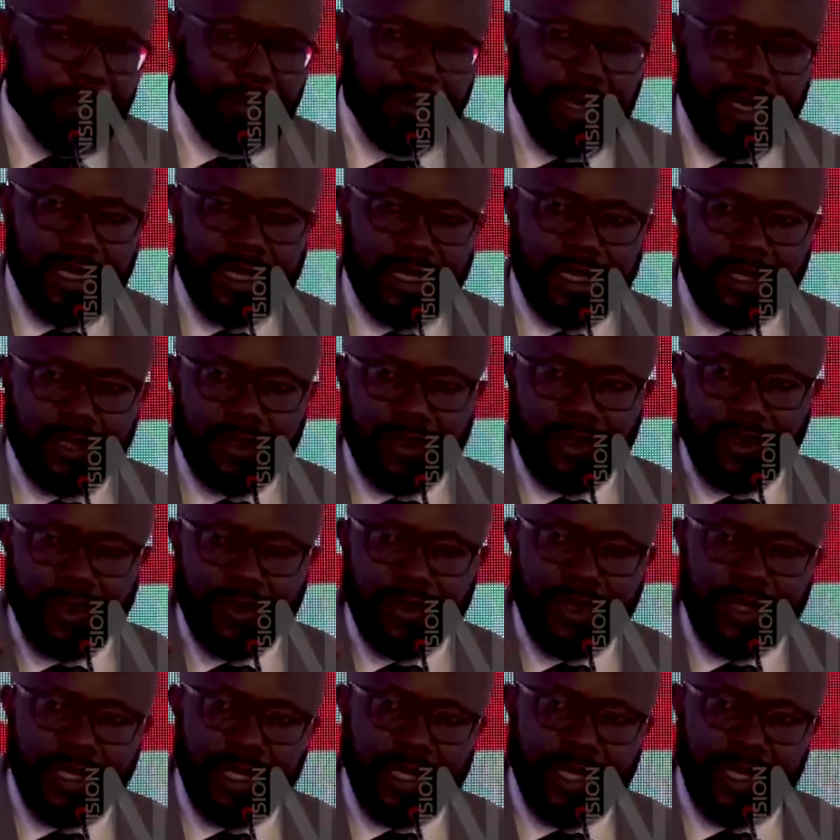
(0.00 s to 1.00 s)
but does
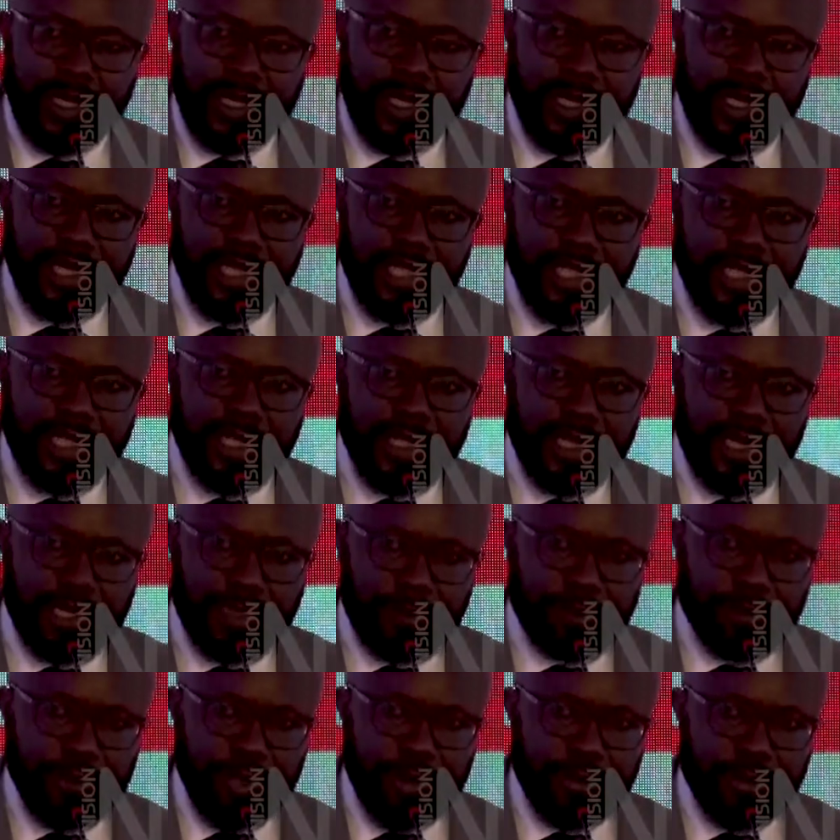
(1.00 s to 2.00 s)
not really engage the
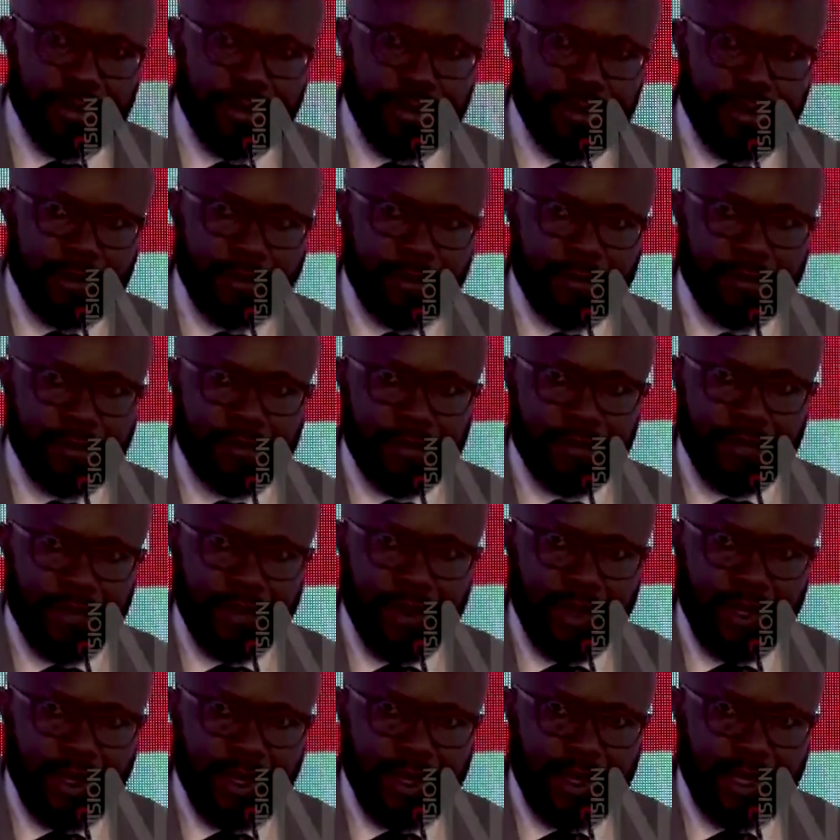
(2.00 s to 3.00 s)
young people
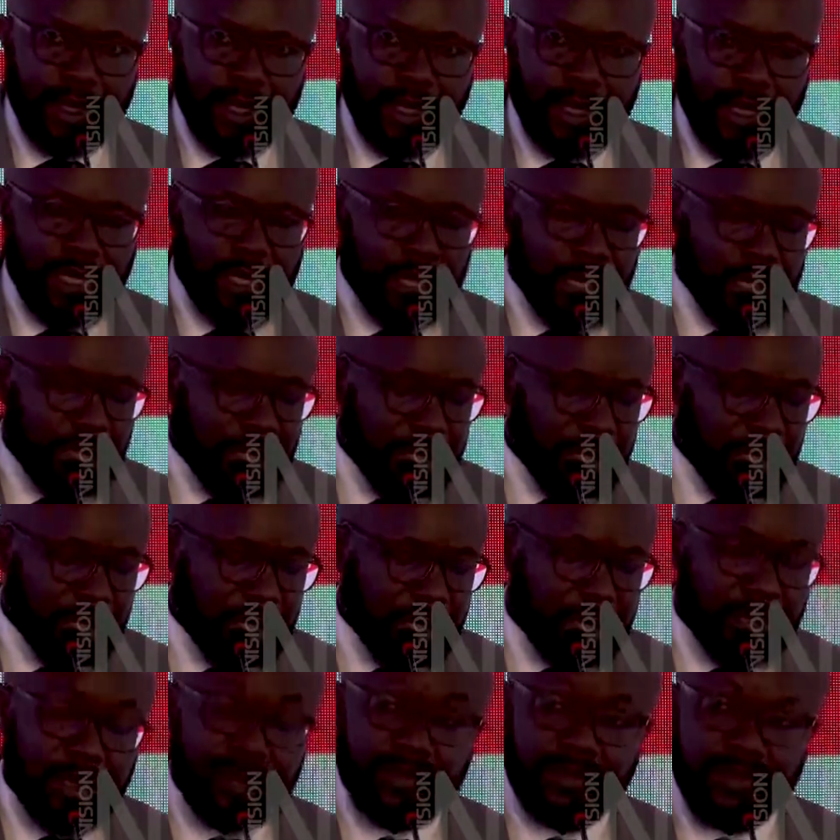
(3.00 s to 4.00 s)
uh,
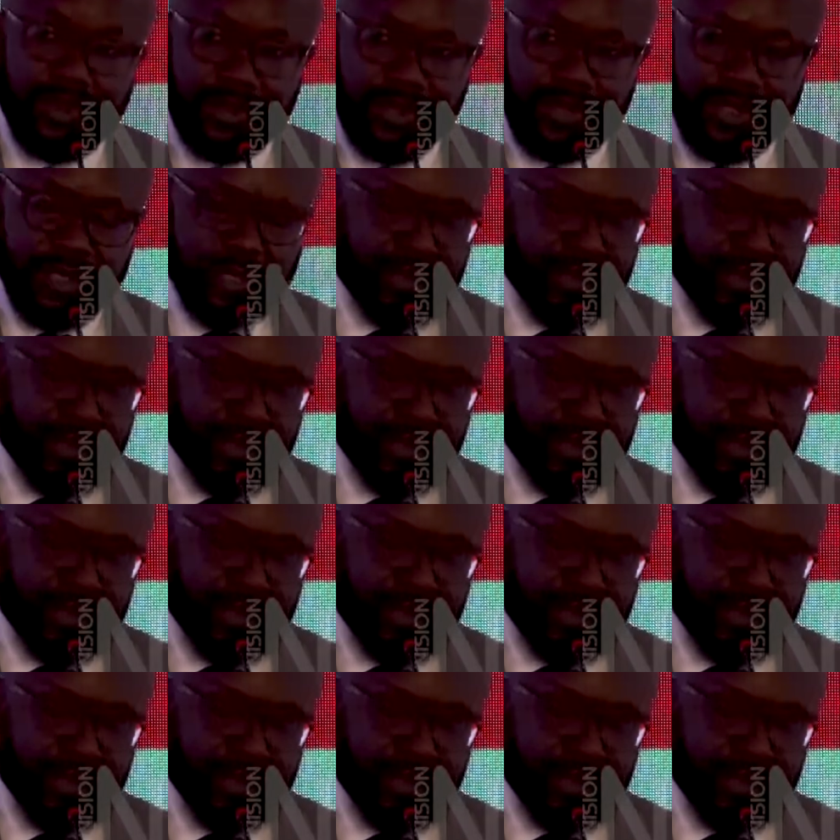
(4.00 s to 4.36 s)
in a very